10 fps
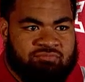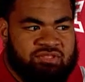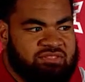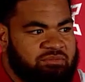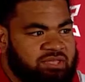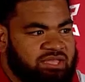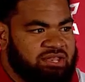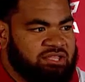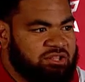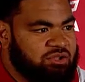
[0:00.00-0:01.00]
in the
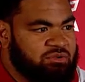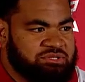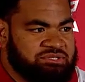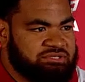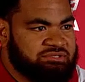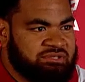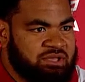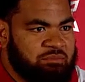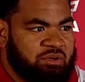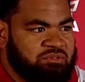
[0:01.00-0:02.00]
beginning, you know, it was
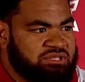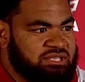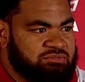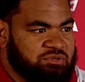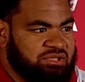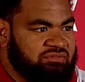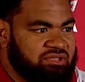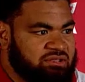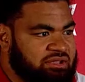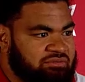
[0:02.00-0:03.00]
both teams were giving
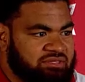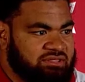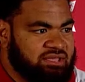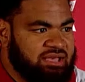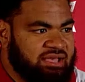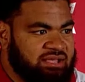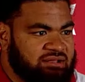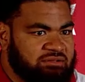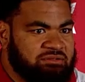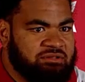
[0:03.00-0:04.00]
it everything they had,
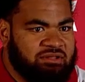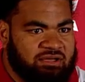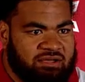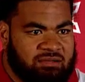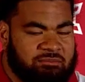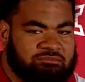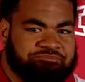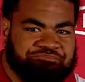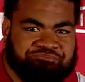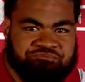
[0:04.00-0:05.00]
and um,
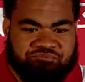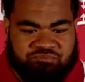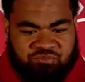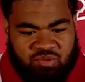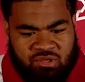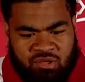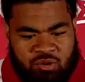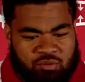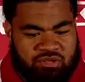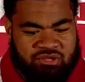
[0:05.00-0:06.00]

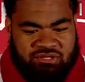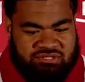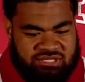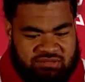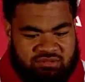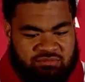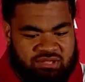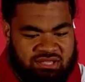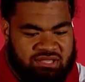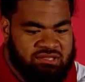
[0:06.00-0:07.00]
we couldn't seem to
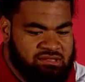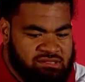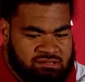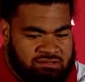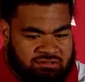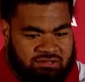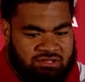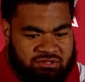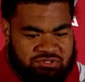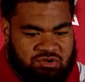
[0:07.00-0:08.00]
be, you
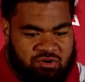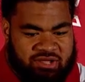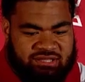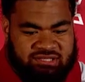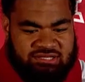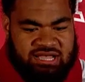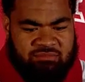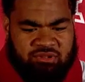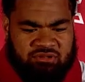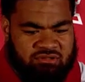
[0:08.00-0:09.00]
know, scoring at the
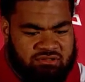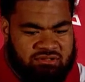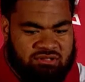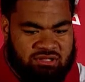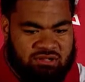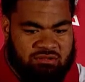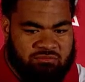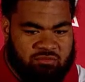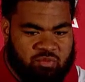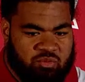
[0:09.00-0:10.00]
time. But you know,
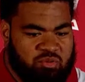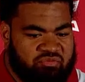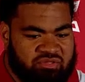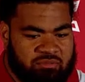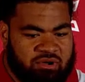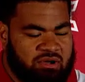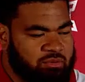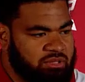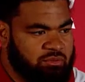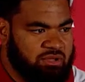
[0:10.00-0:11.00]
we were moving the ball
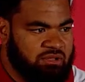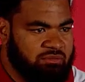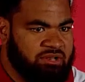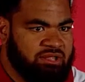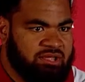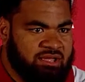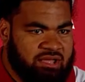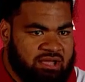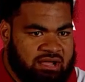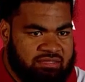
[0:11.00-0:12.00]
really well. But
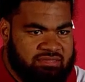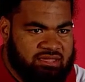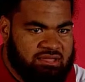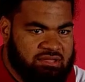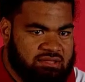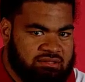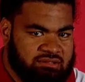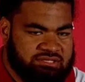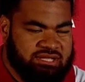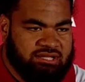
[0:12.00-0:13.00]
I think
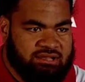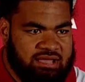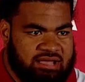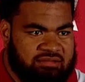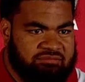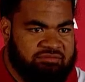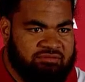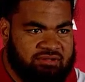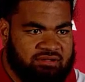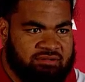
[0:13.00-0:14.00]
the second half,
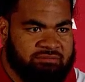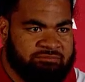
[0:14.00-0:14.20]
uh,